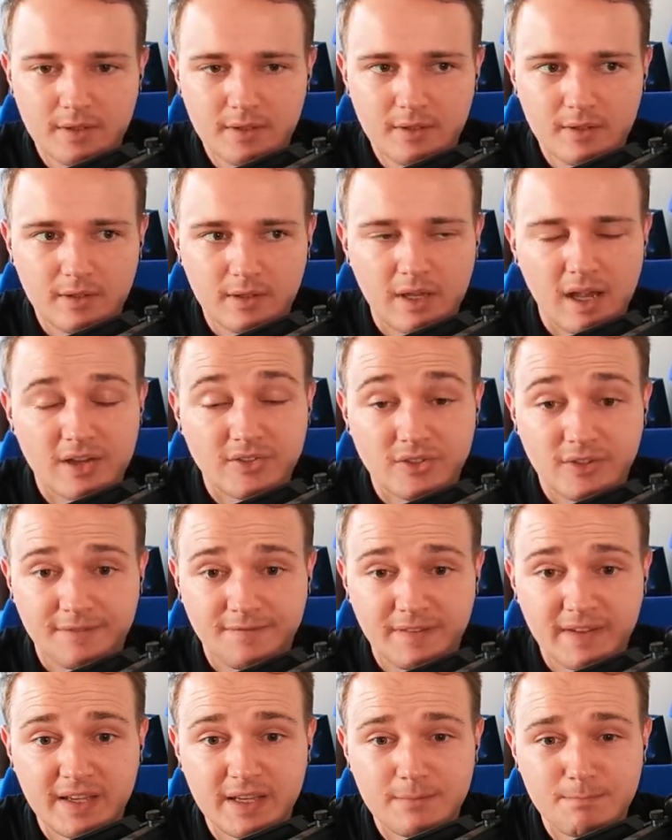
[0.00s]
Yeah, a
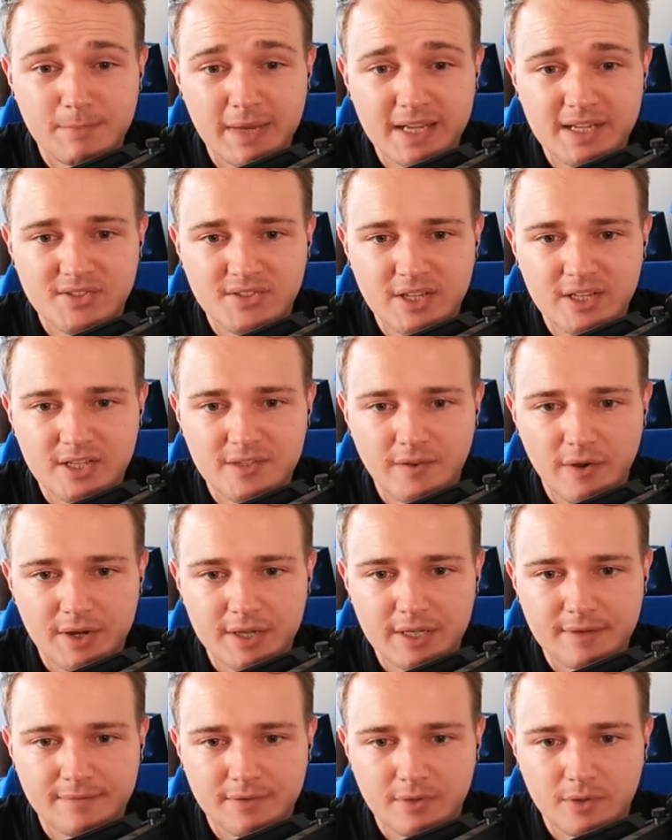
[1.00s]
defeat makes things very
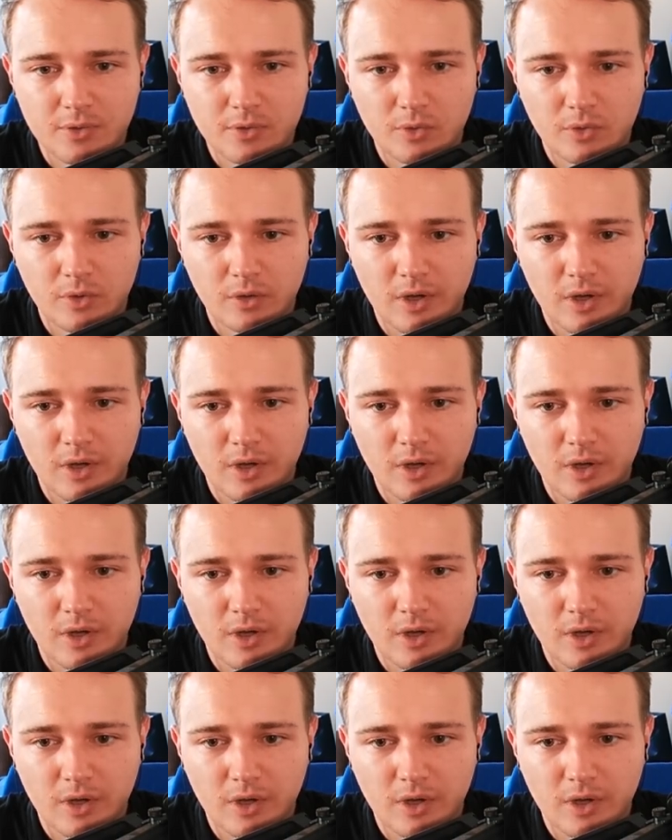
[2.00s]
difficult.